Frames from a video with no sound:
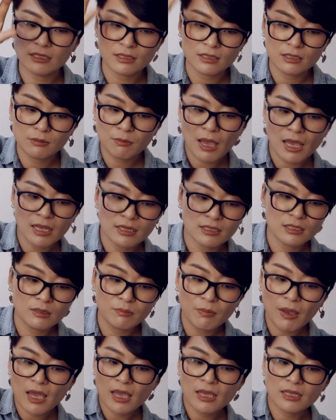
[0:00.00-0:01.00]
space,
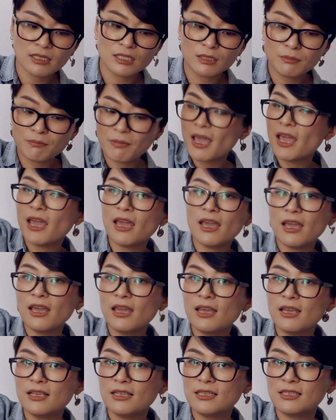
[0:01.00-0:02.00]
space,
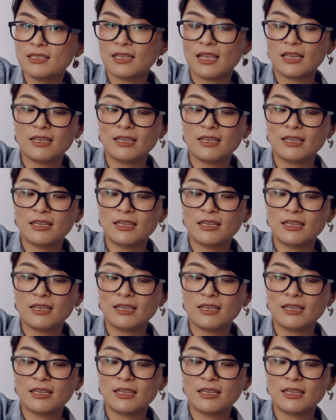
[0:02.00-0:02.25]
space,